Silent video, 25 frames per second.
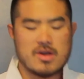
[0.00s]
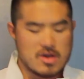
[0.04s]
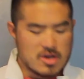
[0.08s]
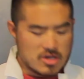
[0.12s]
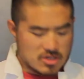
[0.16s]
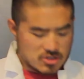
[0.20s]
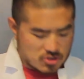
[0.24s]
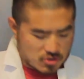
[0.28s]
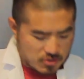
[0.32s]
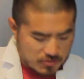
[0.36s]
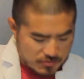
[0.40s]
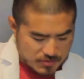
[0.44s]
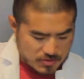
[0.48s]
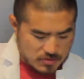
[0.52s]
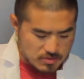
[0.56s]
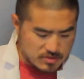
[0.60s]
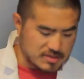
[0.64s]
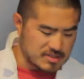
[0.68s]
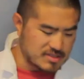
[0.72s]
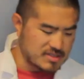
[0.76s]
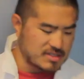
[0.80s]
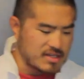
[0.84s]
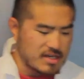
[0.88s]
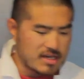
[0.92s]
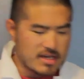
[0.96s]
So if you
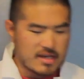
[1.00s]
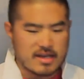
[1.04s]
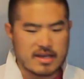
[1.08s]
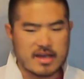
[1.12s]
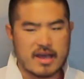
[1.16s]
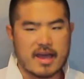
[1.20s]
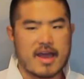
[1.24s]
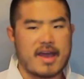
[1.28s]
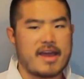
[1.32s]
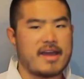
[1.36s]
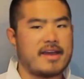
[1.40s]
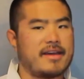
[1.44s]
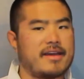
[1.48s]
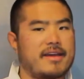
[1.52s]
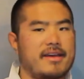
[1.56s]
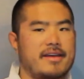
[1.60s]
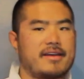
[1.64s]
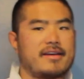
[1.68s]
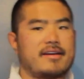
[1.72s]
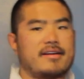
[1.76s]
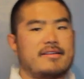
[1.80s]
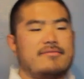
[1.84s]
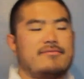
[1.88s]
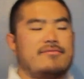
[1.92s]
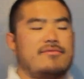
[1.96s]
see a
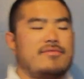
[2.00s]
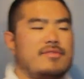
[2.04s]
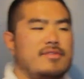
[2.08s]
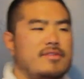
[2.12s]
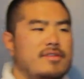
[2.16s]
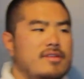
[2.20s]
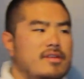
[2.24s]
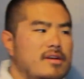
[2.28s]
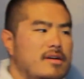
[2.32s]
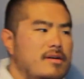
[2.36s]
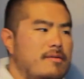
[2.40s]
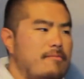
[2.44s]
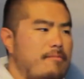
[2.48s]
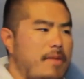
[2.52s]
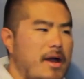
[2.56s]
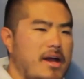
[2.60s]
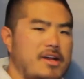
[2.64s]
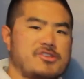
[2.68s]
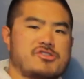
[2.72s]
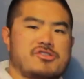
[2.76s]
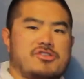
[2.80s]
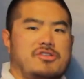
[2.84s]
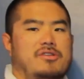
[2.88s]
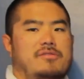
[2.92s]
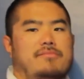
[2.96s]

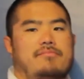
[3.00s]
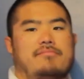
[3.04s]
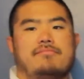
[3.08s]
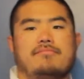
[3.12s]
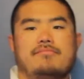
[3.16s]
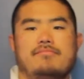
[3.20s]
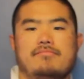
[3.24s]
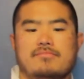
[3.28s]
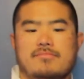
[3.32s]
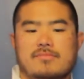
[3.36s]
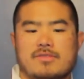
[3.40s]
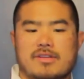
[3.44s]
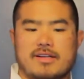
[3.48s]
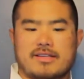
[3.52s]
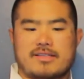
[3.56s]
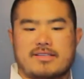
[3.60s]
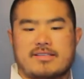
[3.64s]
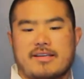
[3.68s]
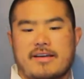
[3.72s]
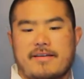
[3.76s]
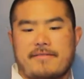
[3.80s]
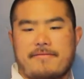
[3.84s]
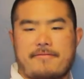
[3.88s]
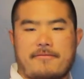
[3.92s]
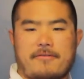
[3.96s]
pendulum, let's
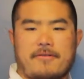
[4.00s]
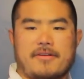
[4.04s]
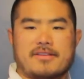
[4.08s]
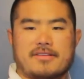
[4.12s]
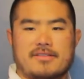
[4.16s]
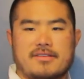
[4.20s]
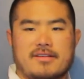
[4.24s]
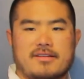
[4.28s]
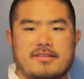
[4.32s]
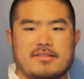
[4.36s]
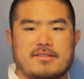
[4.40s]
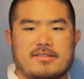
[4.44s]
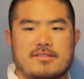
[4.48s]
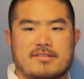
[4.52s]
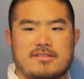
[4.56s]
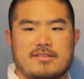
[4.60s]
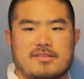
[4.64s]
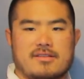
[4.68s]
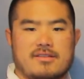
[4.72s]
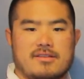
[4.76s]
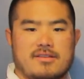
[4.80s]
say for instance,